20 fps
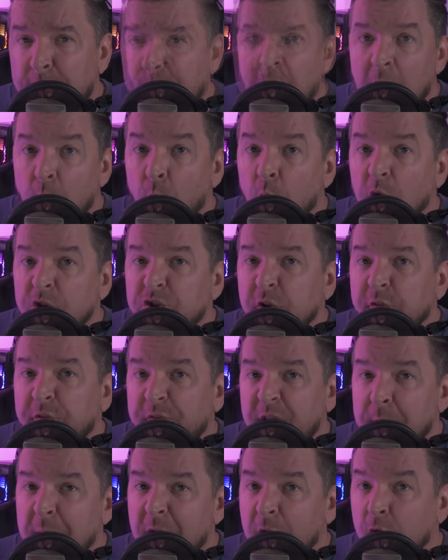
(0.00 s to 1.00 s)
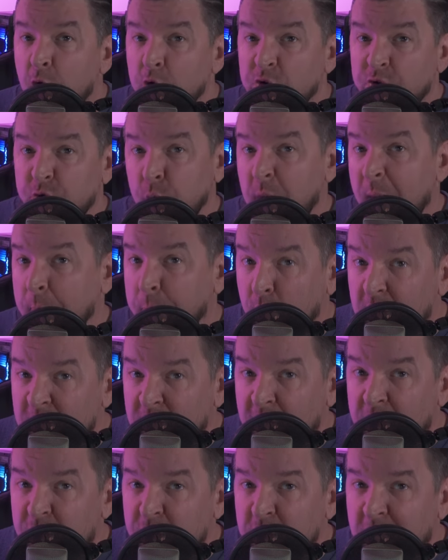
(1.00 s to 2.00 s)
And once your female goes through that
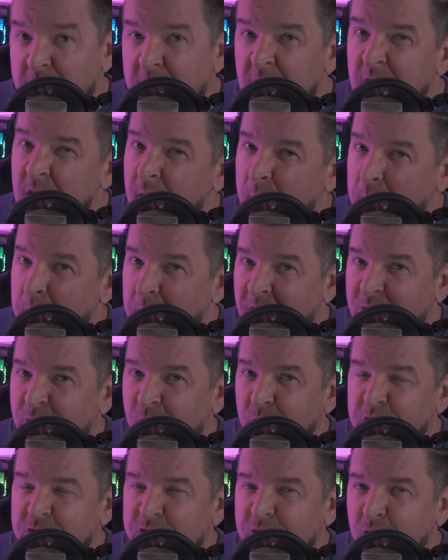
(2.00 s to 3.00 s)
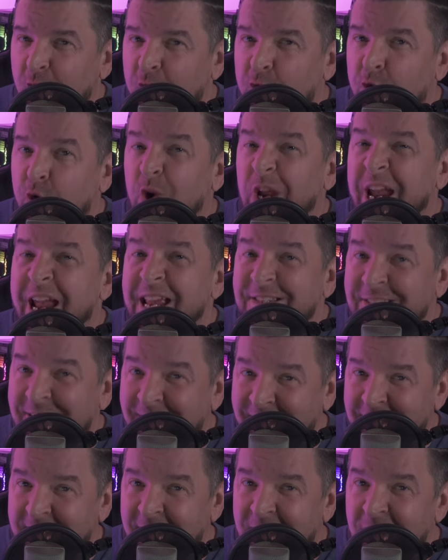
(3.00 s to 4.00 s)
prelay shed, make sure you start
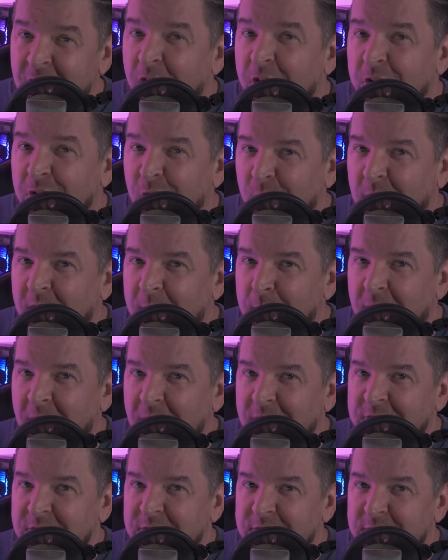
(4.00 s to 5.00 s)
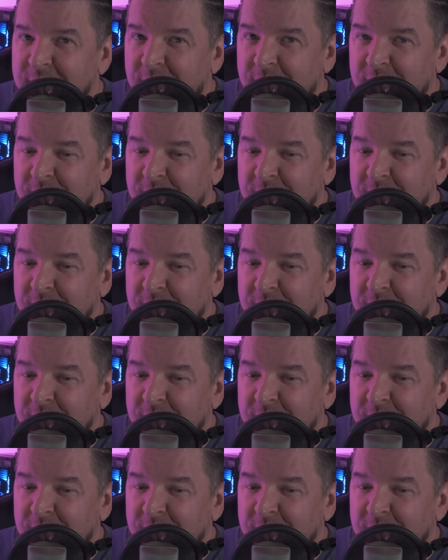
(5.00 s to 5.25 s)
creating your lay boxes.